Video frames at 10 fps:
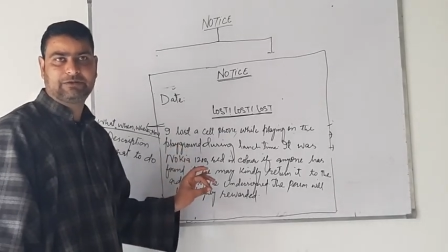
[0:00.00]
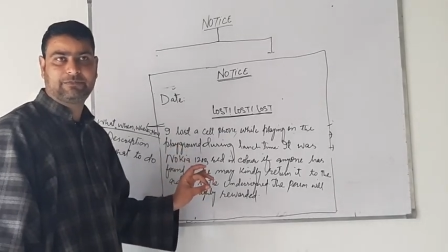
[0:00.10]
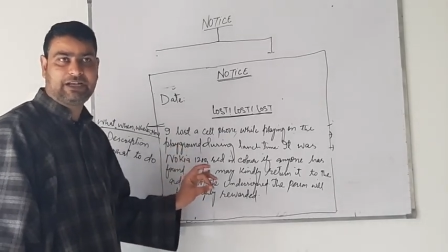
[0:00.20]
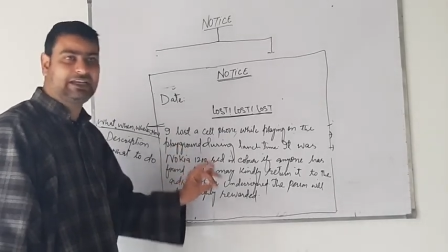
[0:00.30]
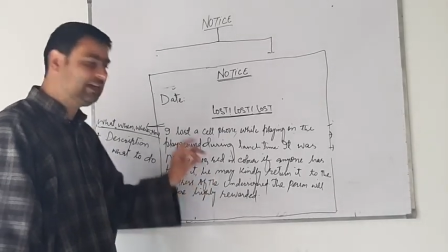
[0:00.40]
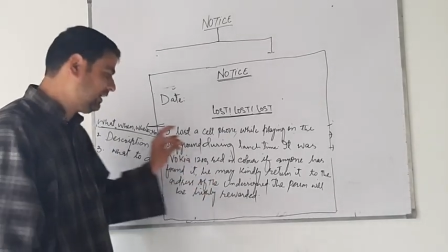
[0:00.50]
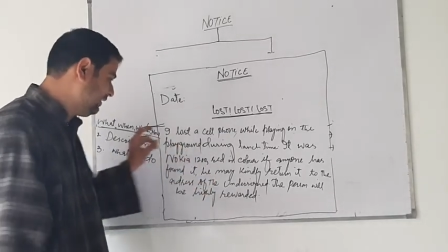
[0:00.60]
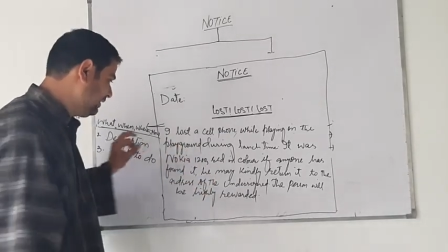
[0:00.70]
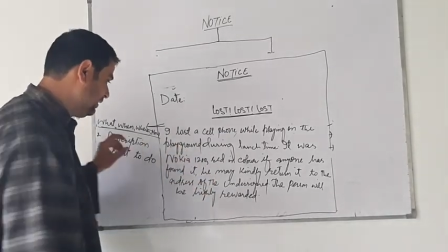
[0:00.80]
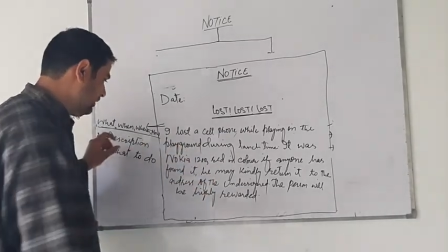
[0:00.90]
But
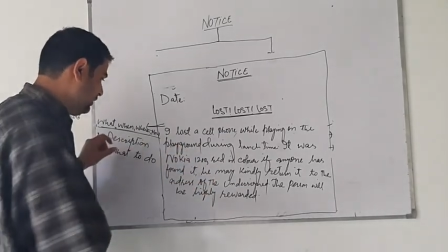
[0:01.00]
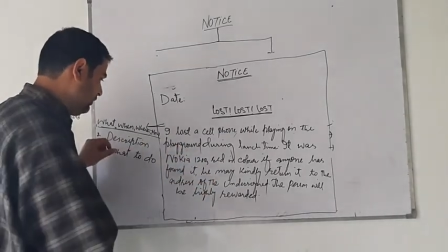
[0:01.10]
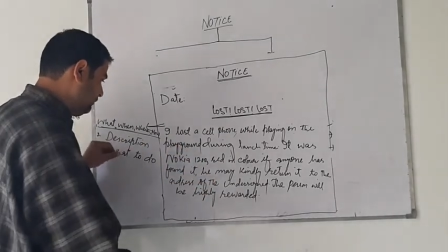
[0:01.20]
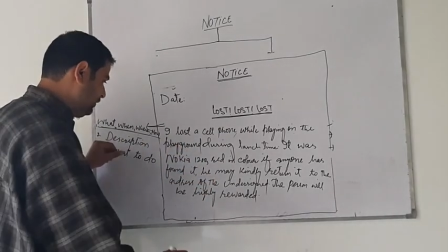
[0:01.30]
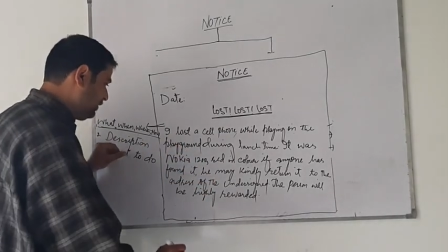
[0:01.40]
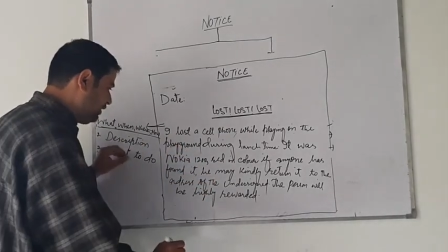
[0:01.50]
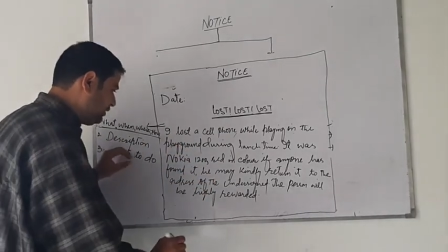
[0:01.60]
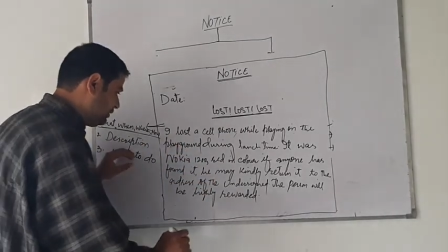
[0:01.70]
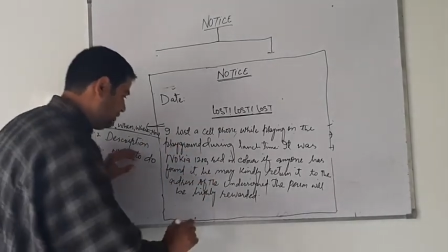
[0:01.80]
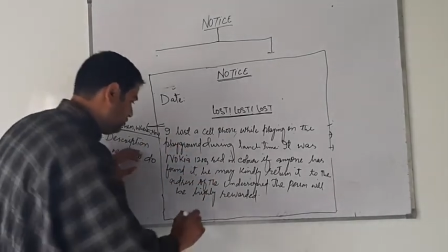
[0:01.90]
here, we
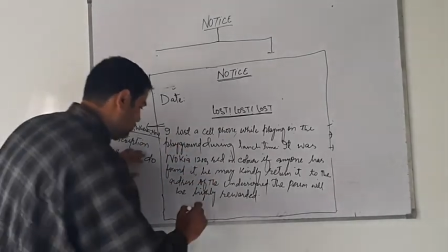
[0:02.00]
need to